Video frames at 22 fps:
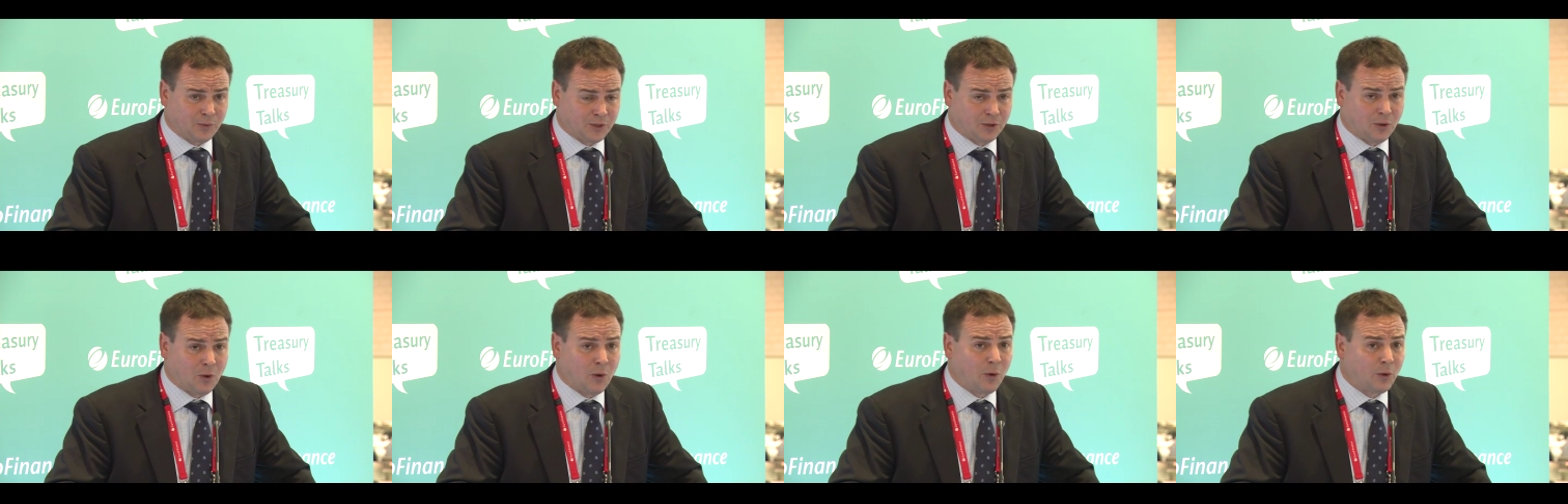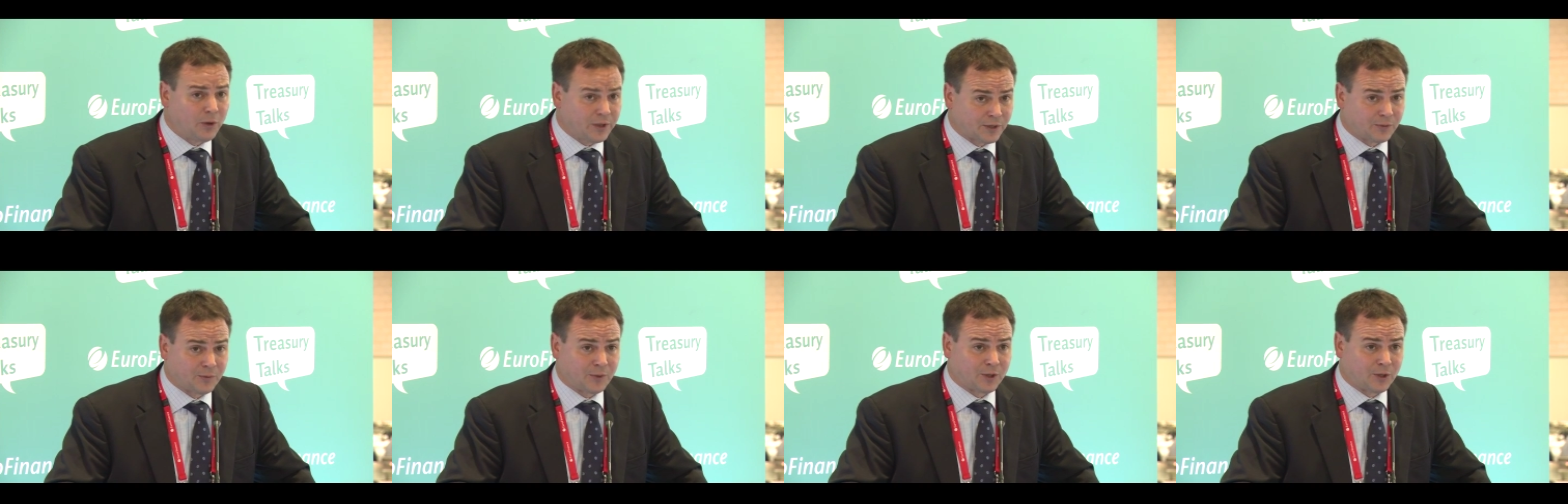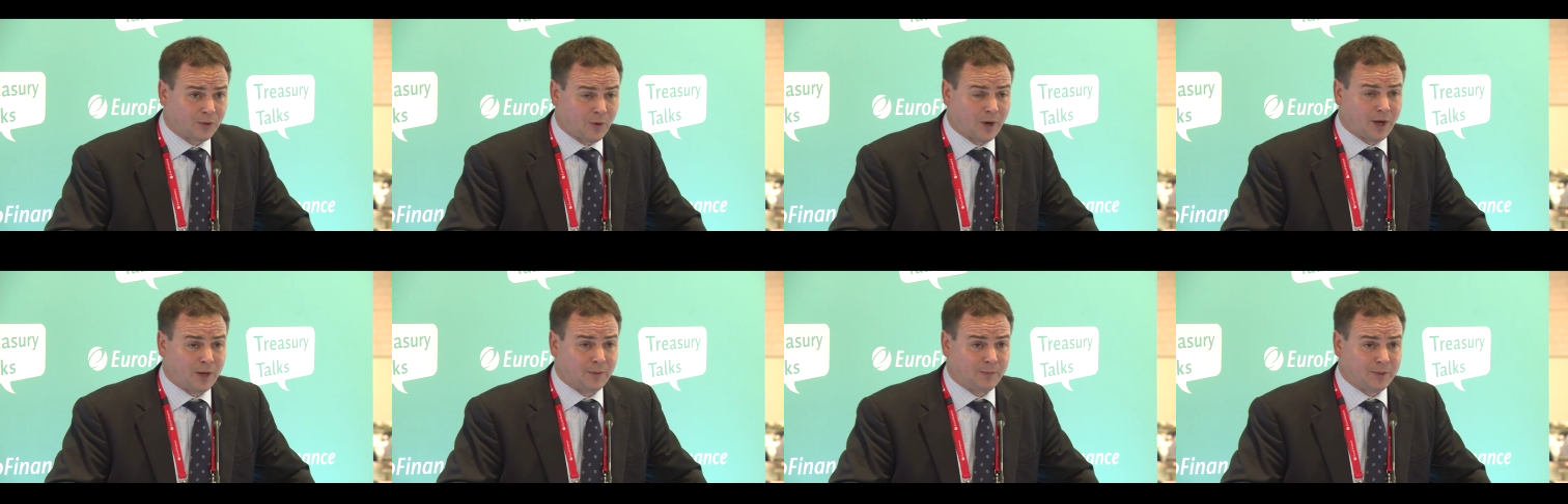withholding
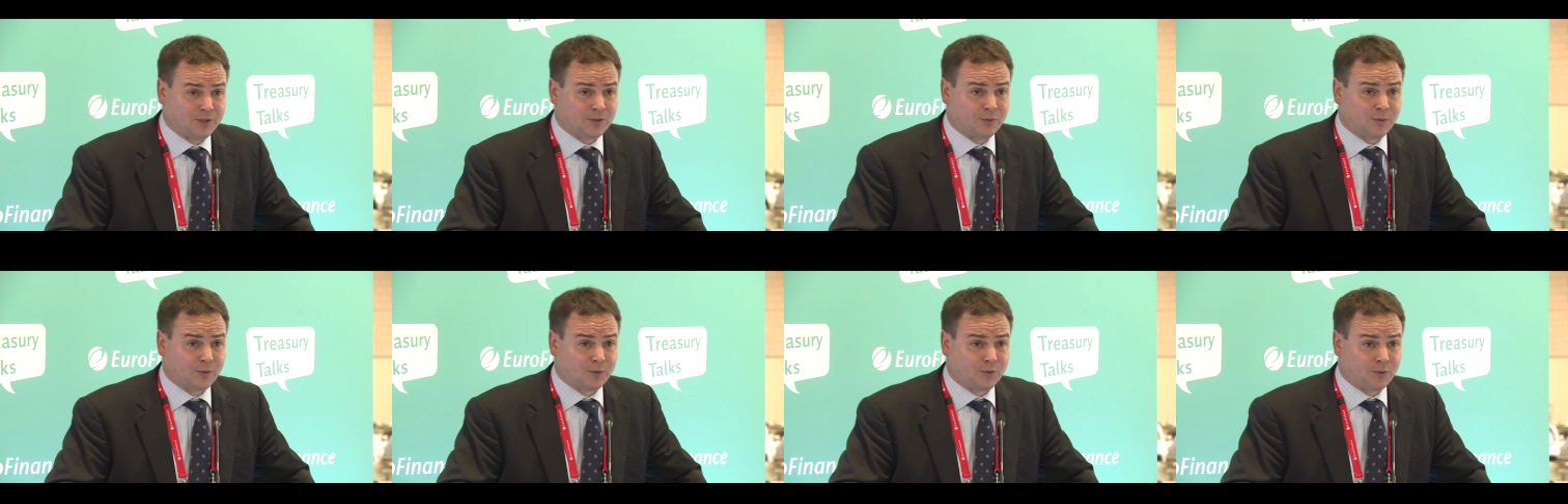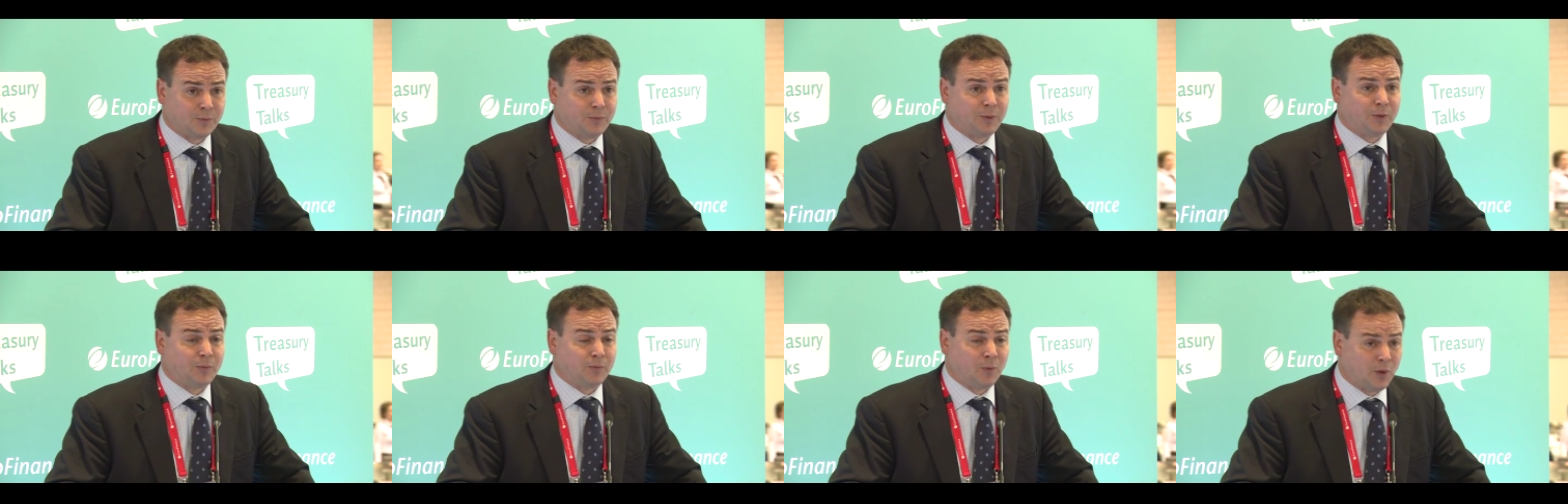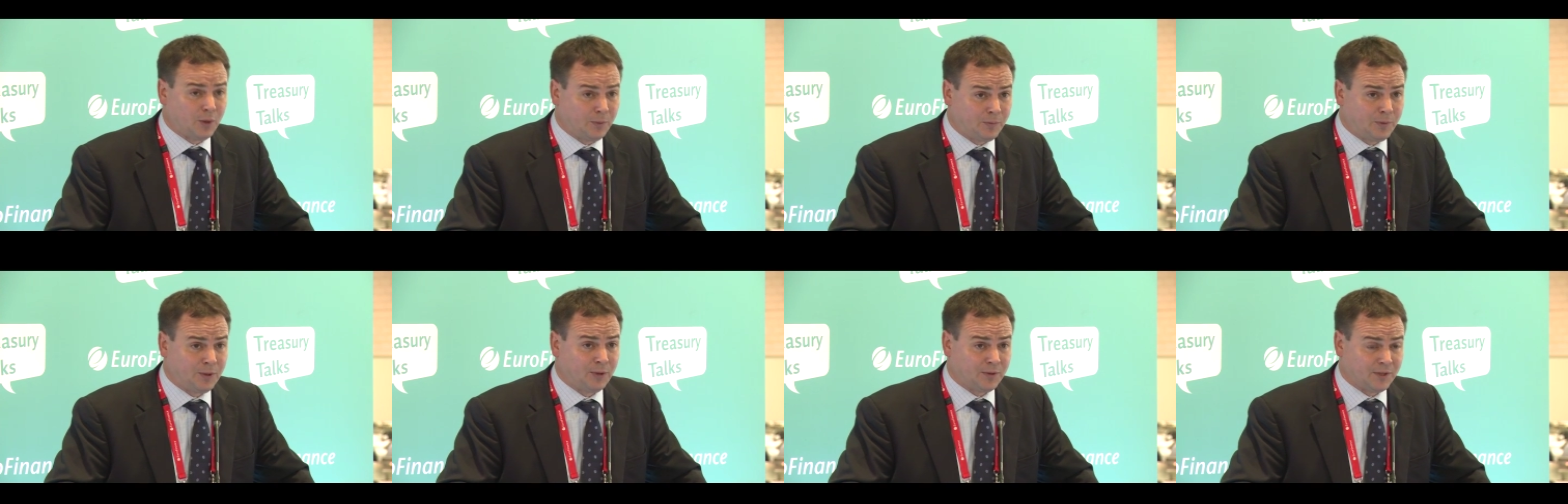requirements, which would be
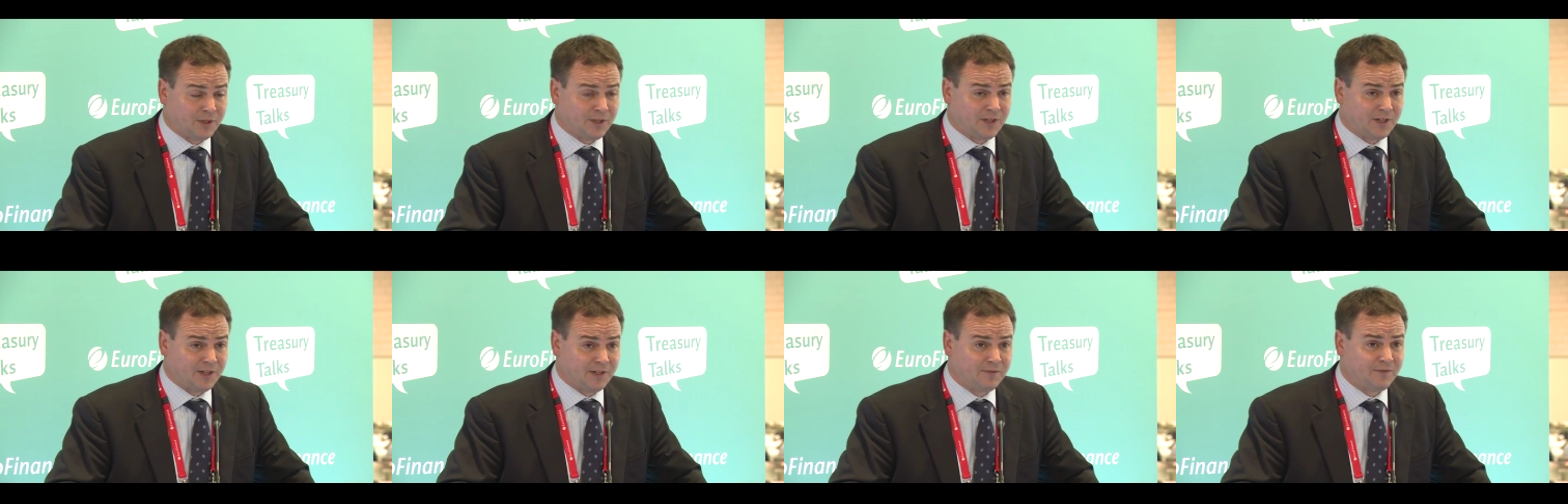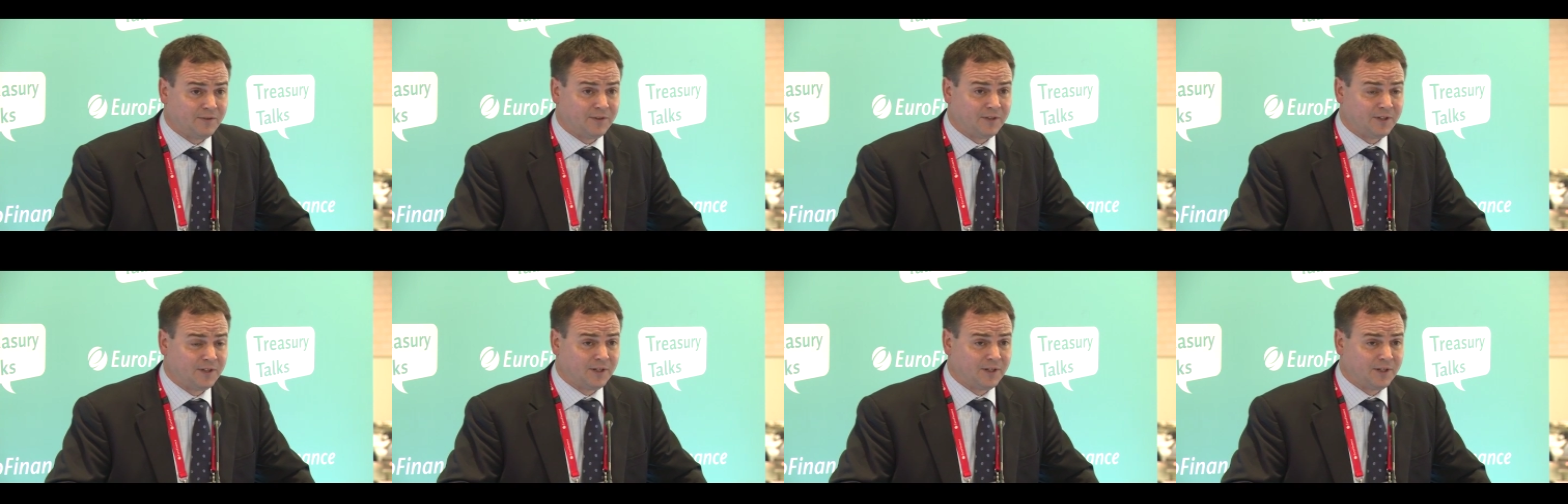more punitive,